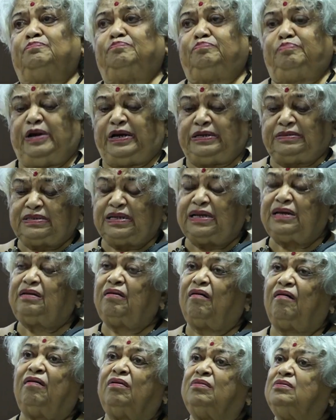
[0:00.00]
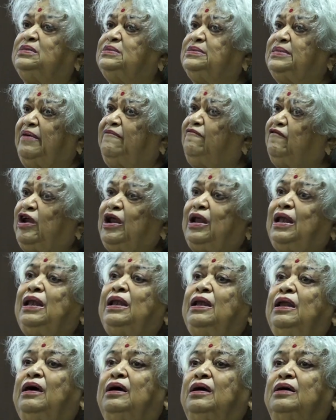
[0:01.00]
printed on
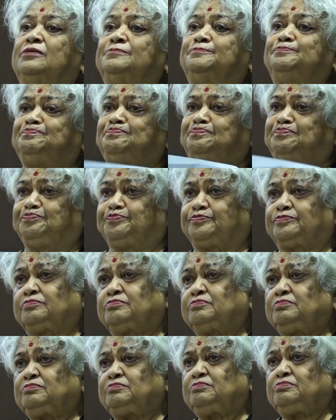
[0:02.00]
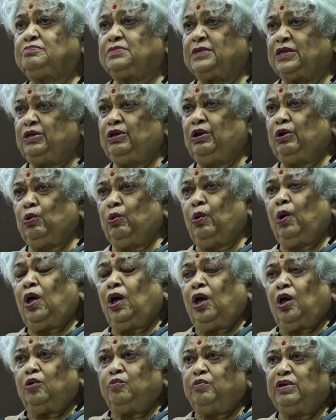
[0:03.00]
several,
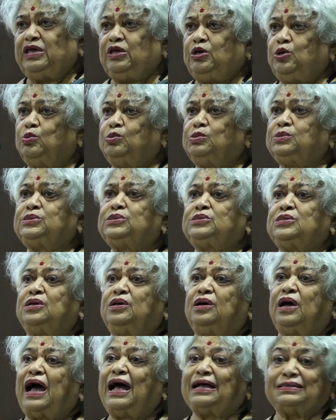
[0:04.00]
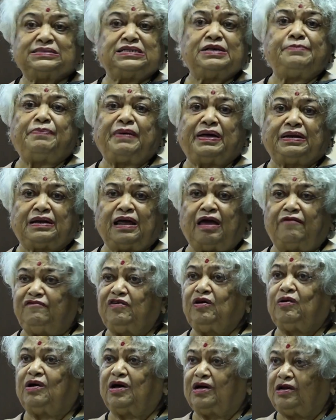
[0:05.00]
we use hasipat. Have
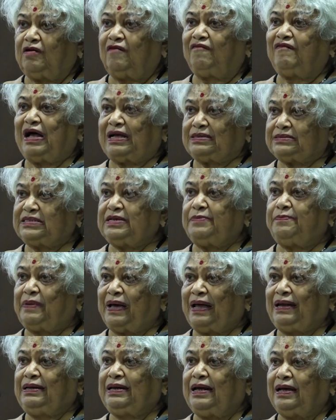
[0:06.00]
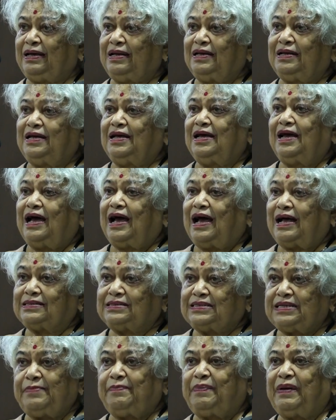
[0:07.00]
you heard of hasipat?
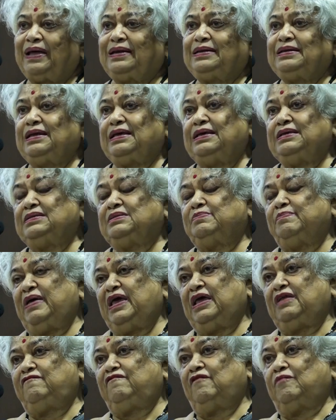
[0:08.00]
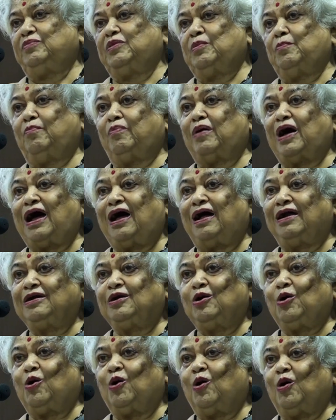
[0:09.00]
Hasipat is made from the
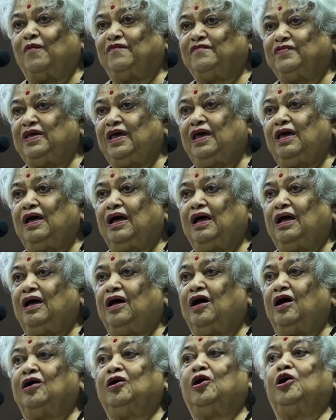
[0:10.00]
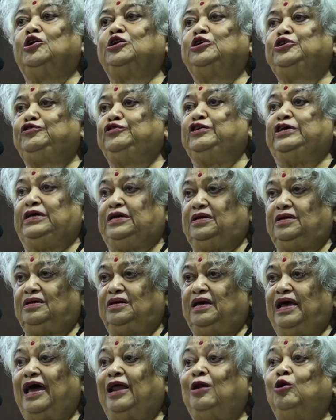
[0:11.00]
bark of the agar tree,
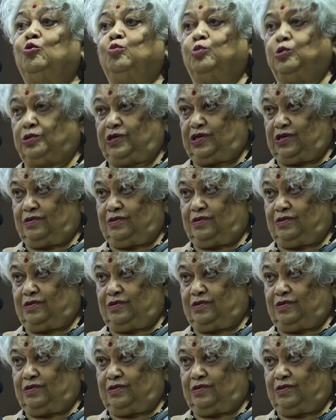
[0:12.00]
aloe wood.